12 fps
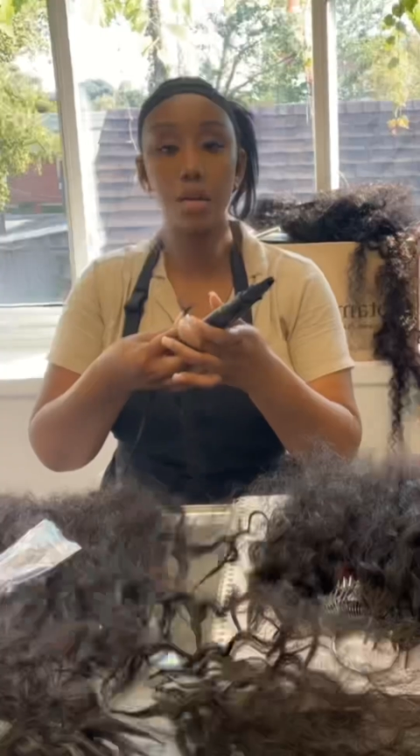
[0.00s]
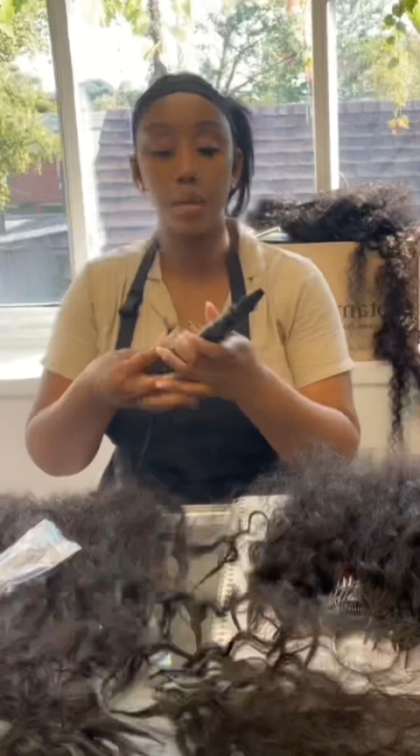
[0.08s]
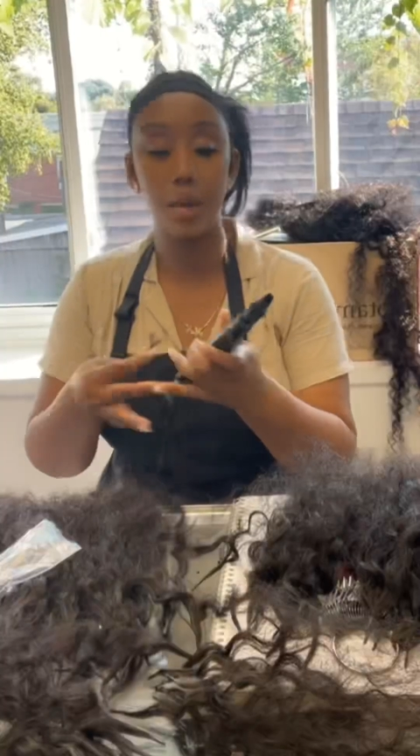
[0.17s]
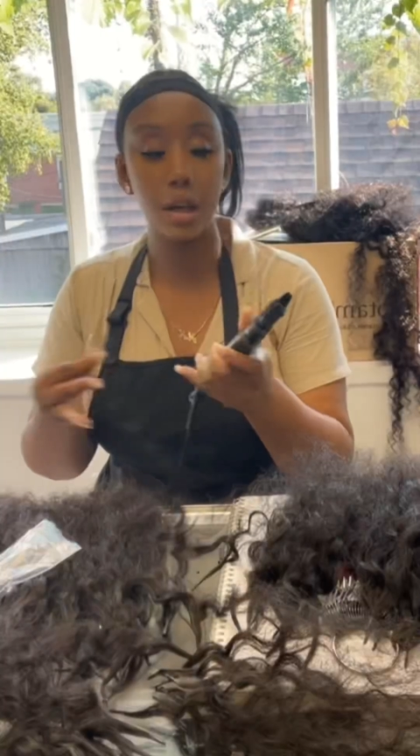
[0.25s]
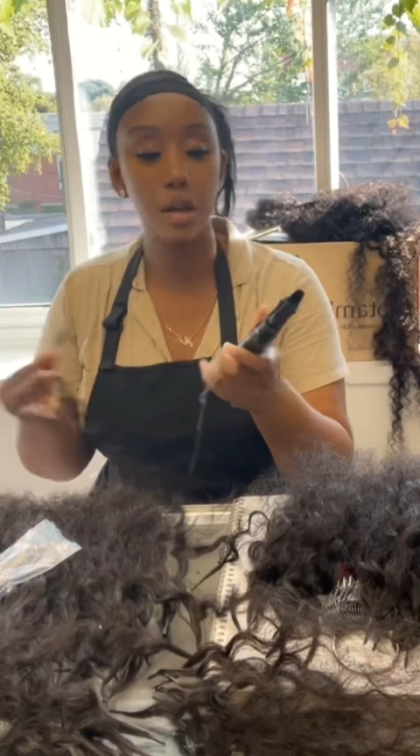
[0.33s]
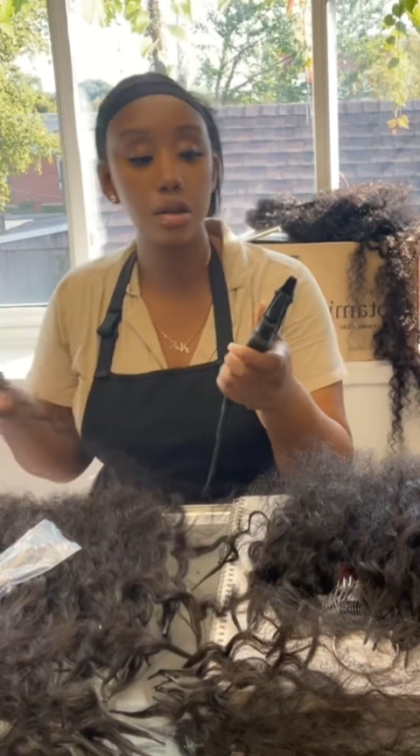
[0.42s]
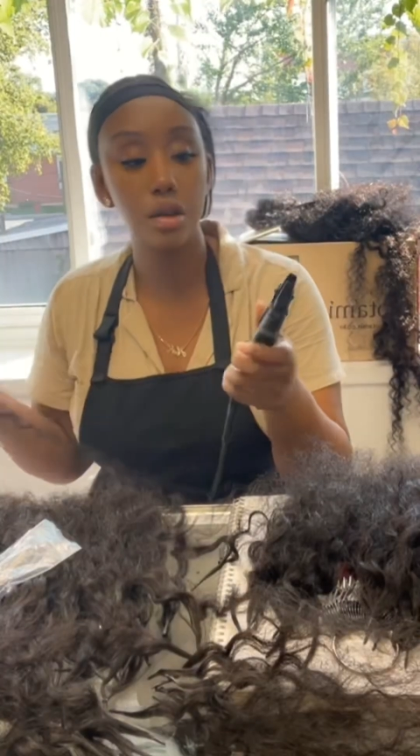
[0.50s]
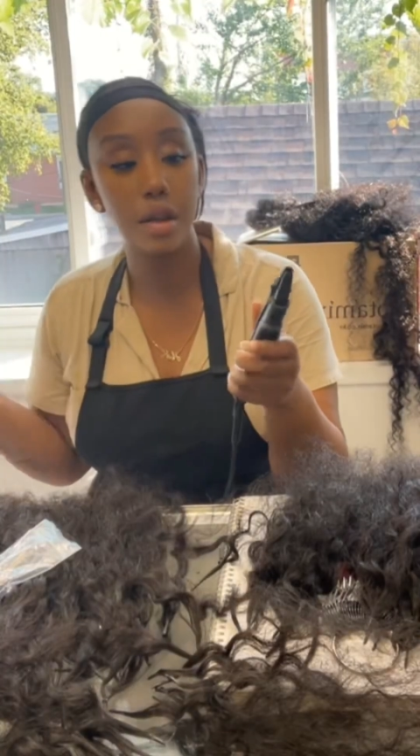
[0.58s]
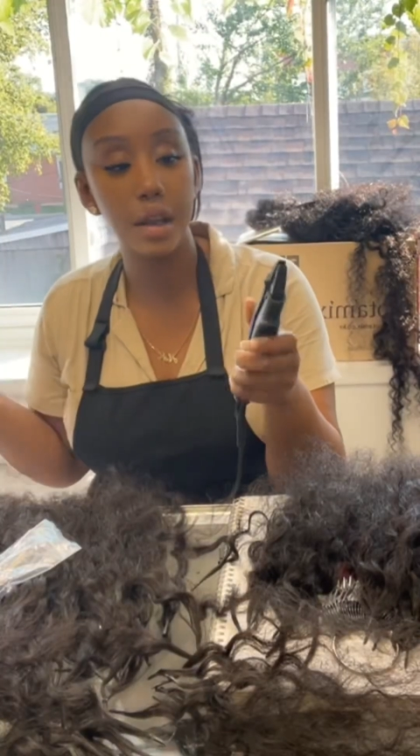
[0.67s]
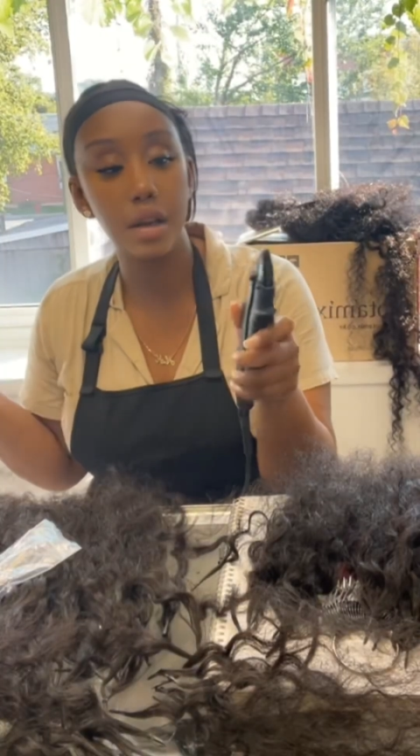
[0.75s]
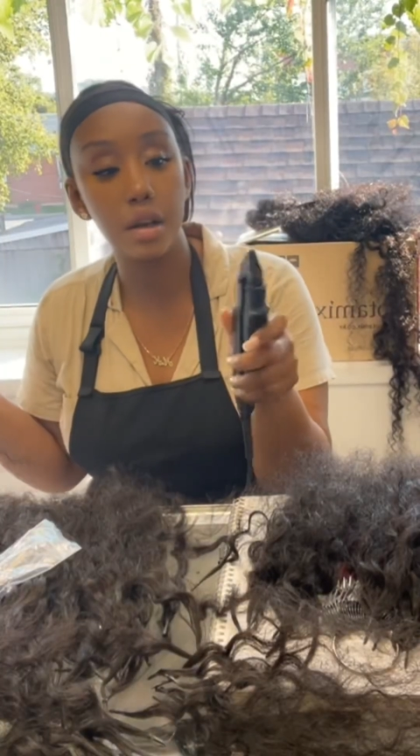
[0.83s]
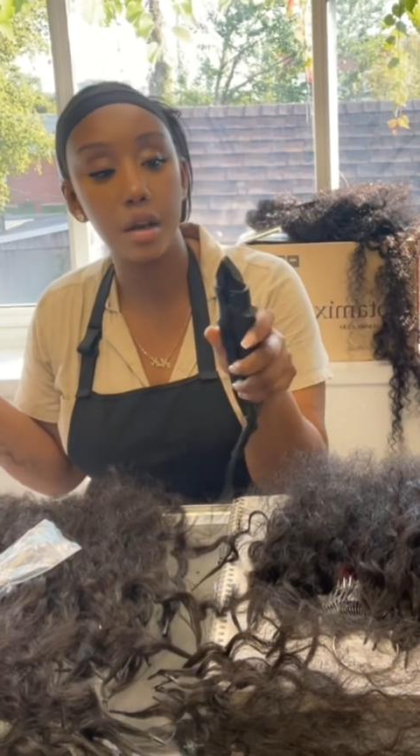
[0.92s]
making sure
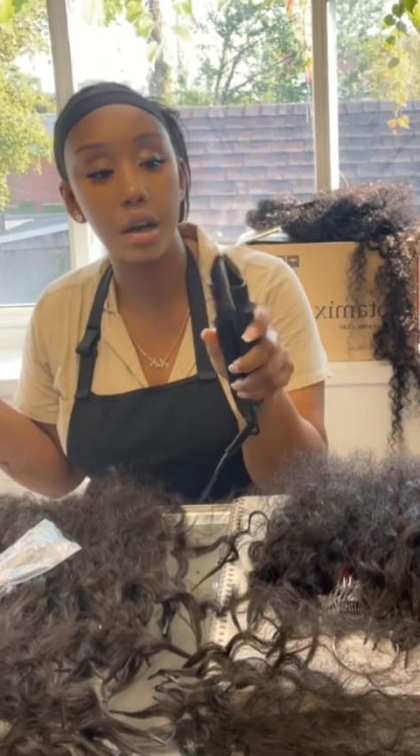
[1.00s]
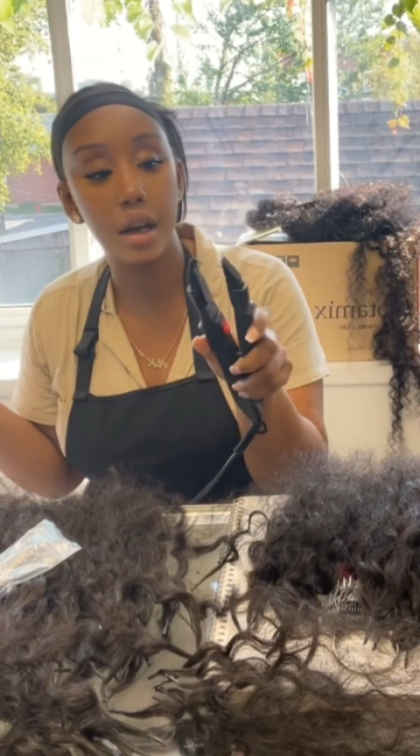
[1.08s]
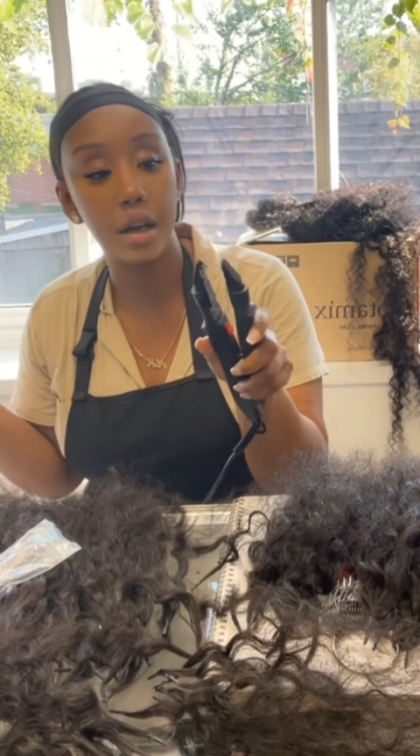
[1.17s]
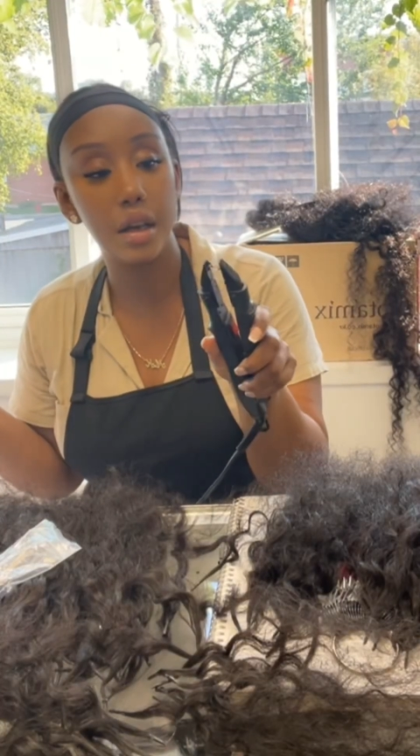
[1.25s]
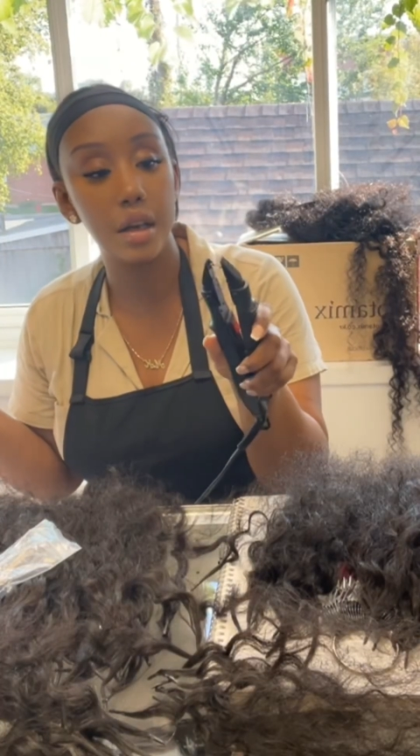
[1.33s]
that your gun